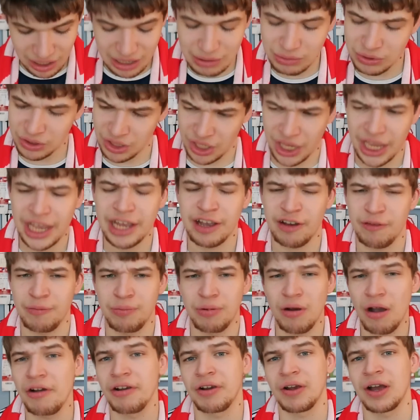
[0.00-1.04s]
it was a year of
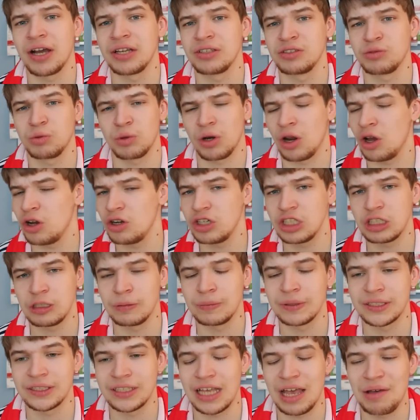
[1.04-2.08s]
progress,
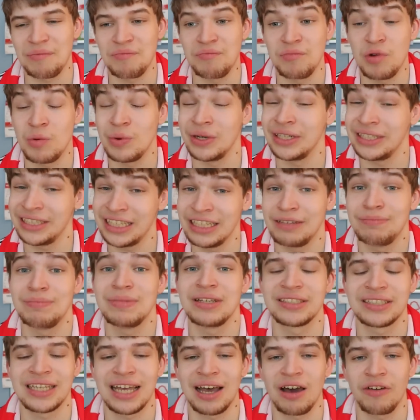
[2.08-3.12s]
100%, but we did
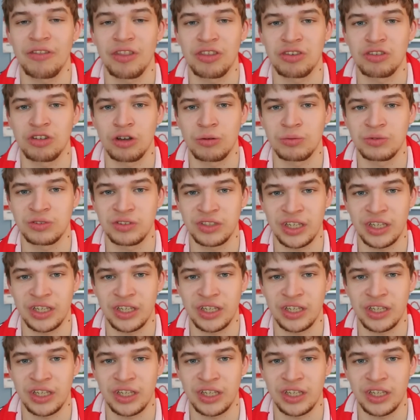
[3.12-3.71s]
miss out on the top